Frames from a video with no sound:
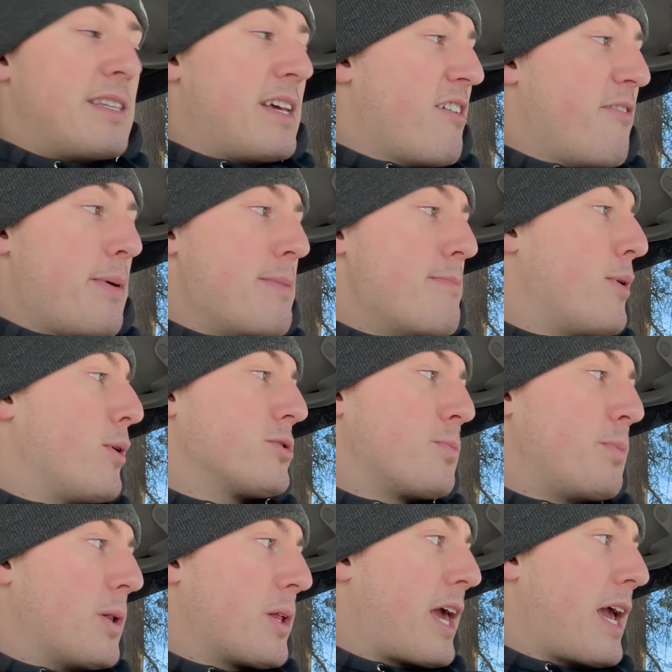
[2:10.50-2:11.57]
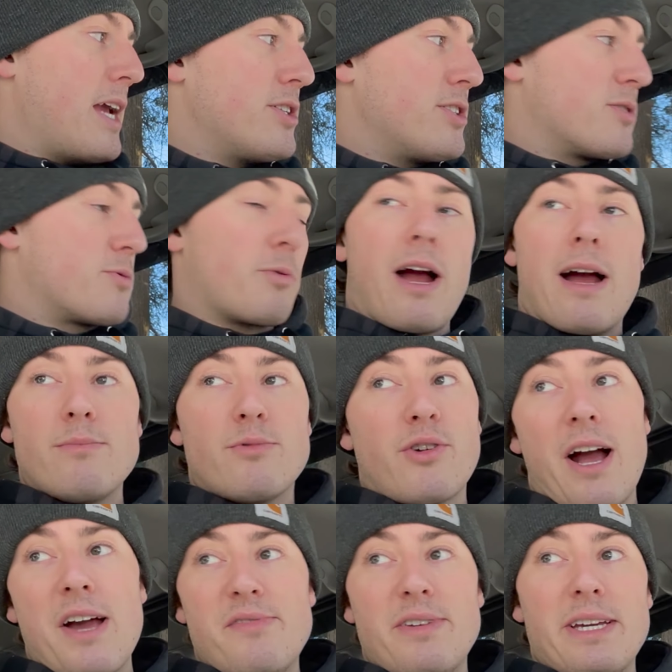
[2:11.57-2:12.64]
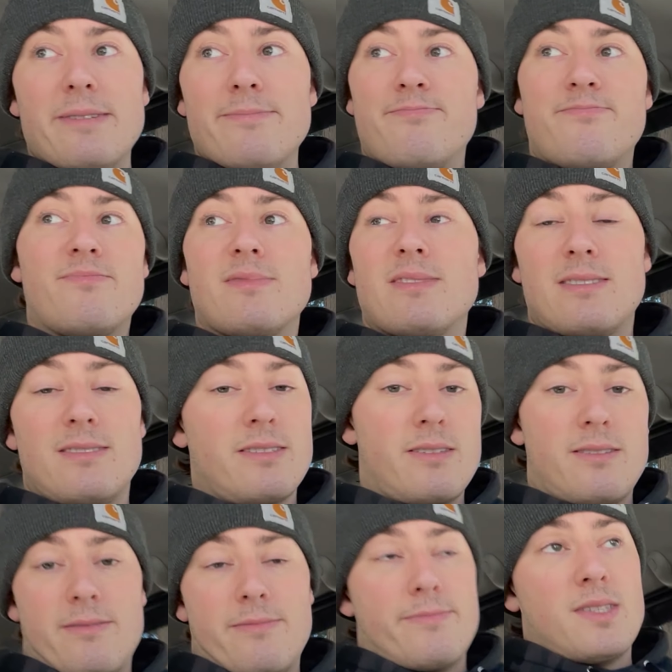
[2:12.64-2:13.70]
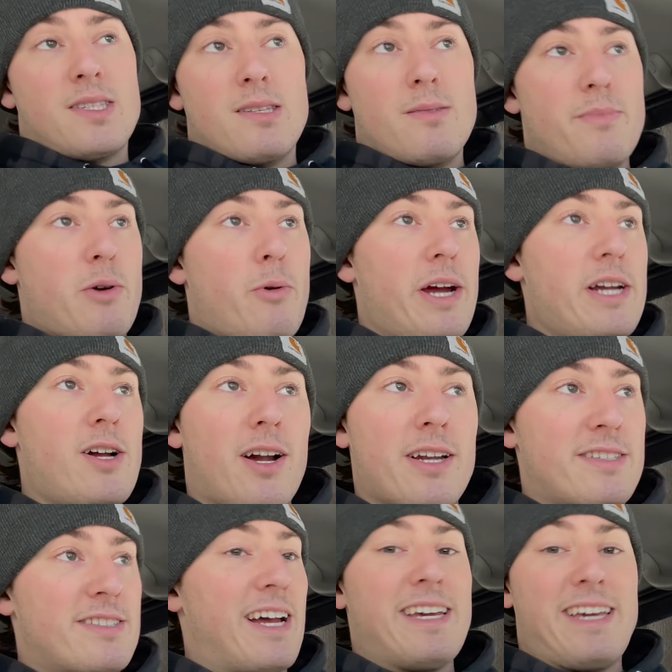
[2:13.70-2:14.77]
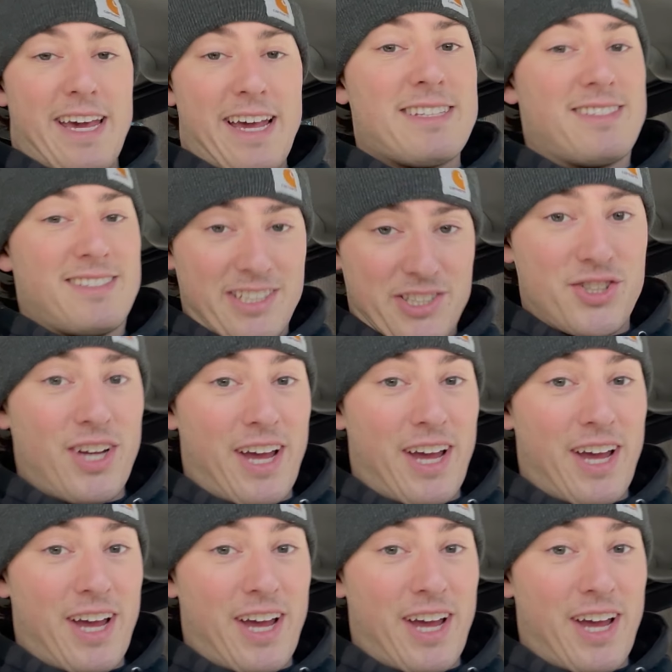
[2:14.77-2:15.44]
there have been multiple occasions where I'm driving and, to be quite honest, I can't see shit.